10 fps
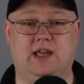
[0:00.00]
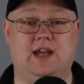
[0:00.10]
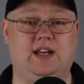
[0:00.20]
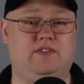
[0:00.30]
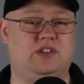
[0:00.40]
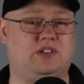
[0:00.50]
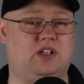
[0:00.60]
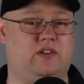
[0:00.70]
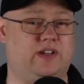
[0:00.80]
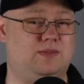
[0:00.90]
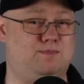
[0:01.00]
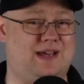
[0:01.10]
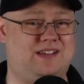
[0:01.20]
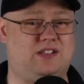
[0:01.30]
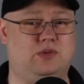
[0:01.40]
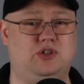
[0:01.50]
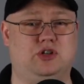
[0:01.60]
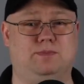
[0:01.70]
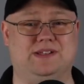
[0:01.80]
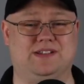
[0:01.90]
and if the service best suits
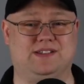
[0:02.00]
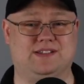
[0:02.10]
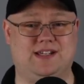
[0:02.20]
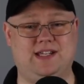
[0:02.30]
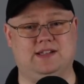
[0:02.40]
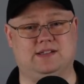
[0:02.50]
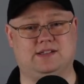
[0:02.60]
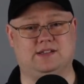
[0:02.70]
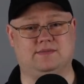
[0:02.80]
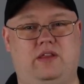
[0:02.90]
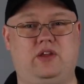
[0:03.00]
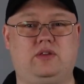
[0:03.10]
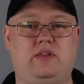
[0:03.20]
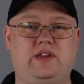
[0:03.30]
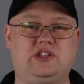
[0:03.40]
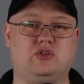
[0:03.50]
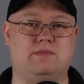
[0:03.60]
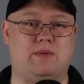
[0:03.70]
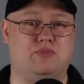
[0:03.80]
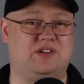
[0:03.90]
your business's needs. The other thing to
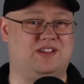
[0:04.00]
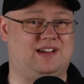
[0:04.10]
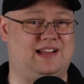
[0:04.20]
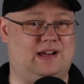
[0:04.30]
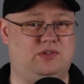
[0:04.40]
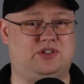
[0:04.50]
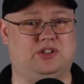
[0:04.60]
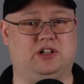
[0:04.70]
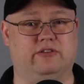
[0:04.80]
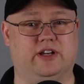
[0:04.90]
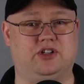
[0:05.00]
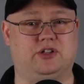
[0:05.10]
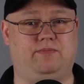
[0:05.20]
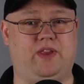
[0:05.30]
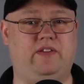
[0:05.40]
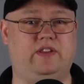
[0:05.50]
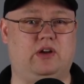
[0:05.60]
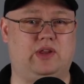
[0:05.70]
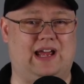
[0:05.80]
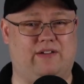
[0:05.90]
remember is that cloud storage, even
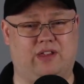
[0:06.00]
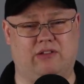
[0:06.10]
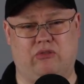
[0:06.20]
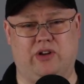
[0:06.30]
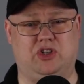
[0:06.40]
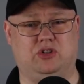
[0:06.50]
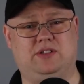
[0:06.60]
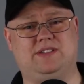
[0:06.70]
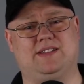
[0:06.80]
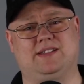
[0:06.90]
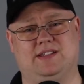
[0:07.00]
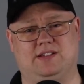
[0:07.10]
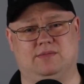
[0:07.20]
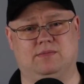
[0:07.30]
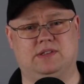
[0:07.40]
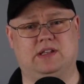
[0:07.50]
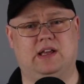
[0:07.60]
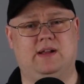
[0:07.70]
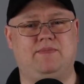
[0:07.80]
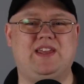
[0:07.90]
though they have their own redundancy systems,
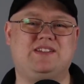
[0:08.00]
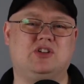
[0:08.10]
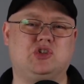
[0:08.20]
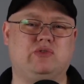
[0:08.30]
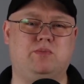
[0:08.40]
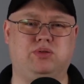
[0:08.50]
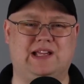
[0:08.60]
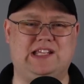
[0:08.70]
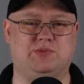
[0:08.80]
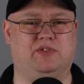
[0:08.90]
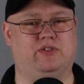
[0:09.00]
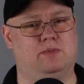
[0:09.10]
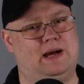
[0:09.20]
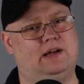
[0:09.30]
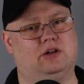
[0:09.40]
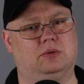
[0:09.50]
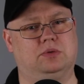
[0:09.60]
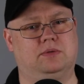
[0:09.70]
is not a replacement for a backup.